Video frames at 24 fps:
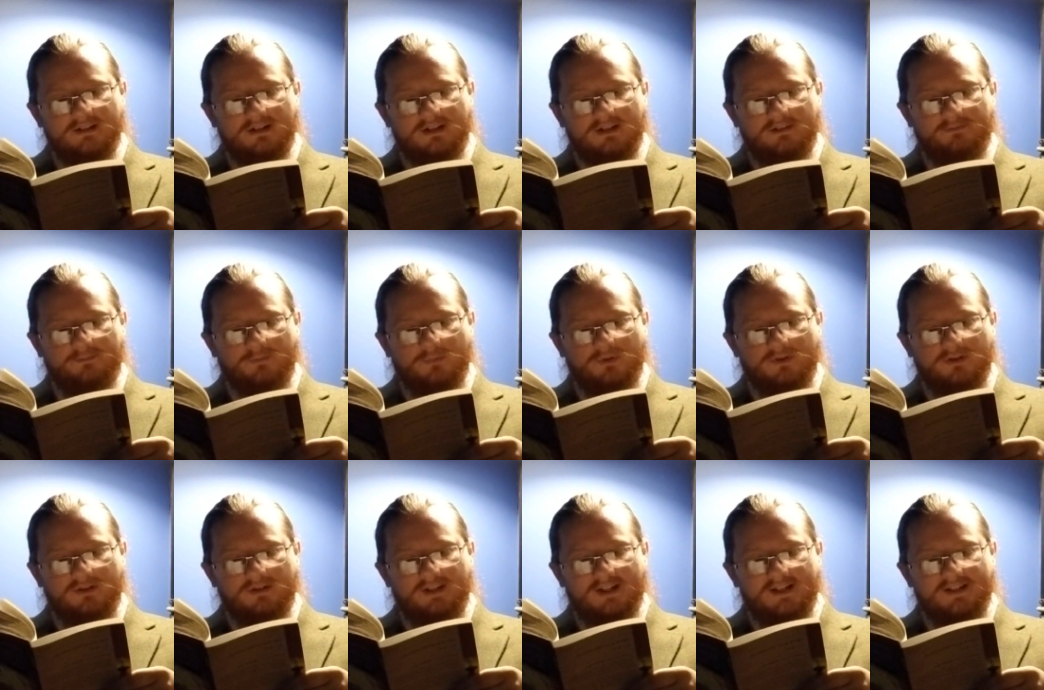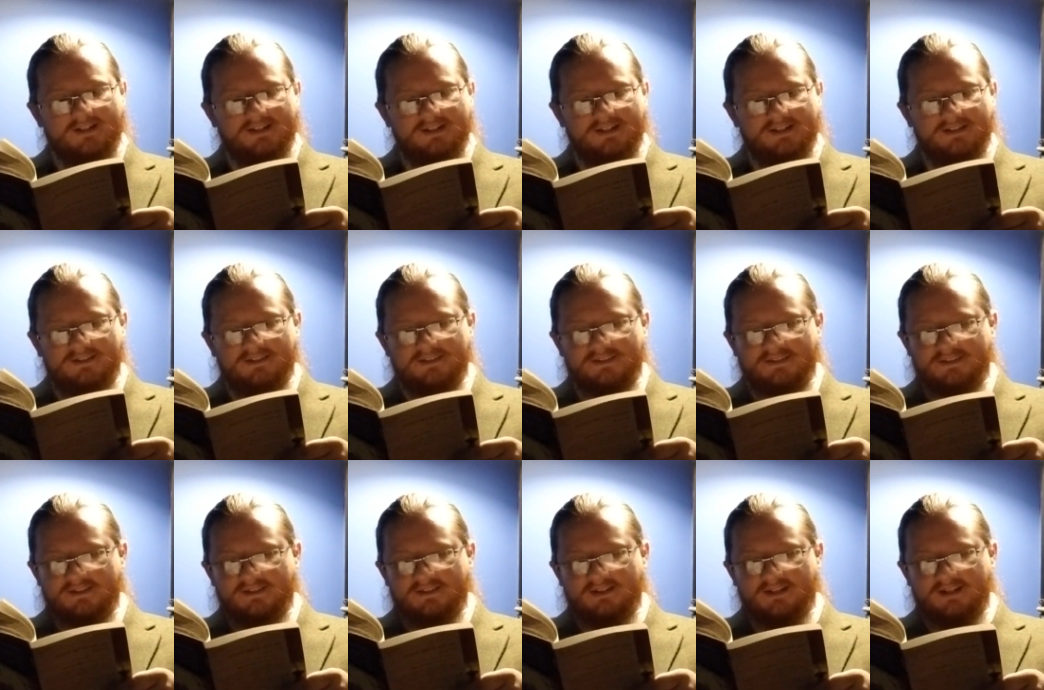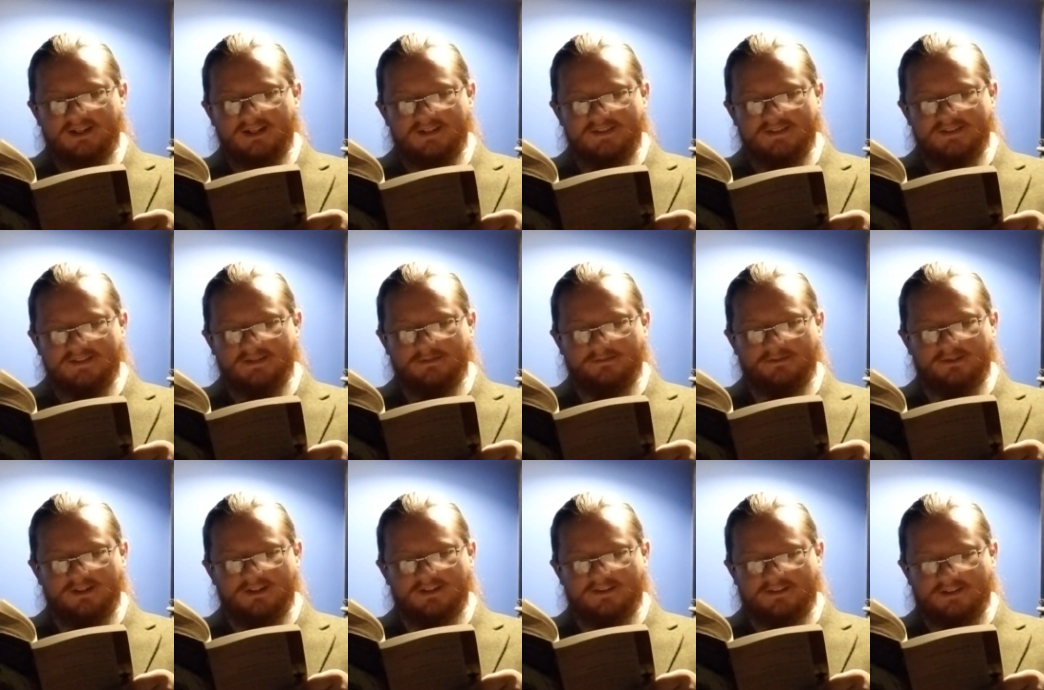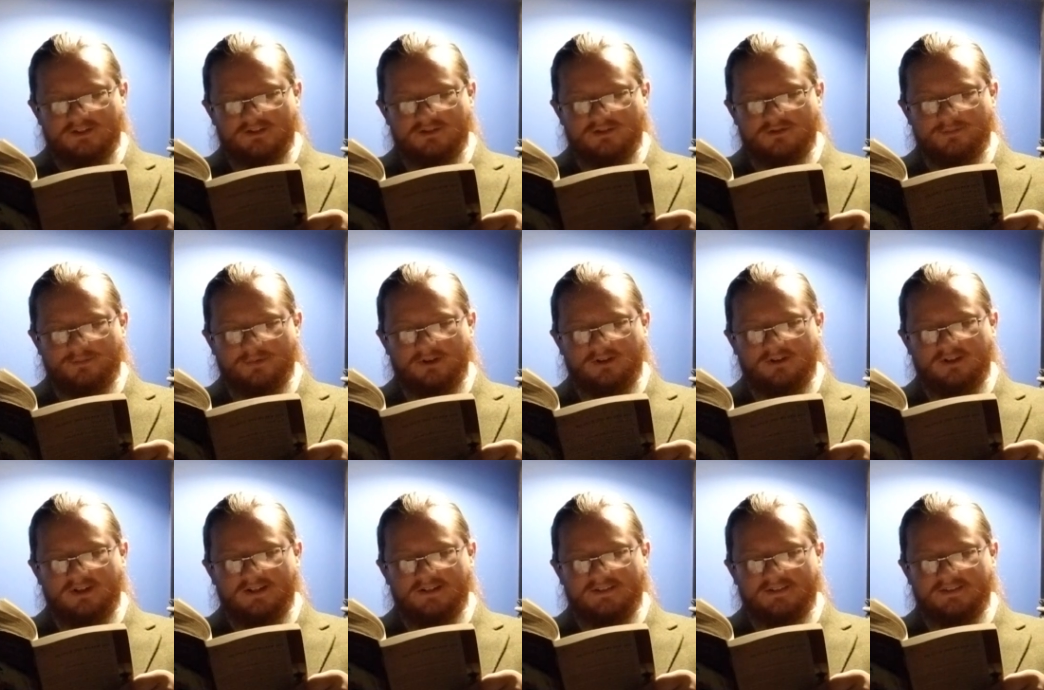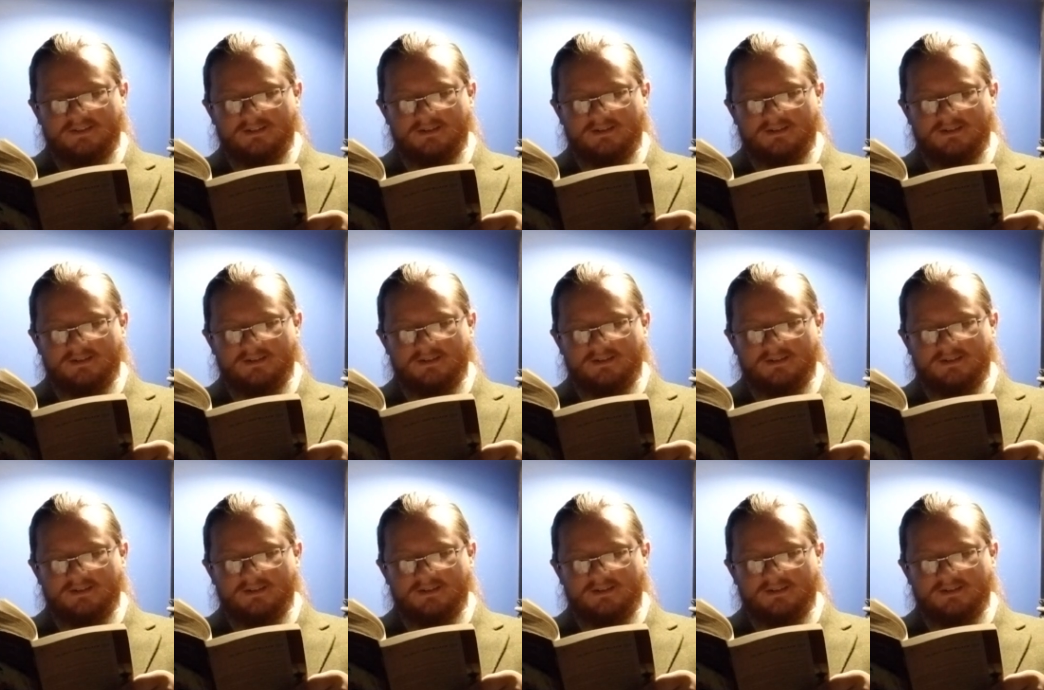of moral ideas as civilization progressed.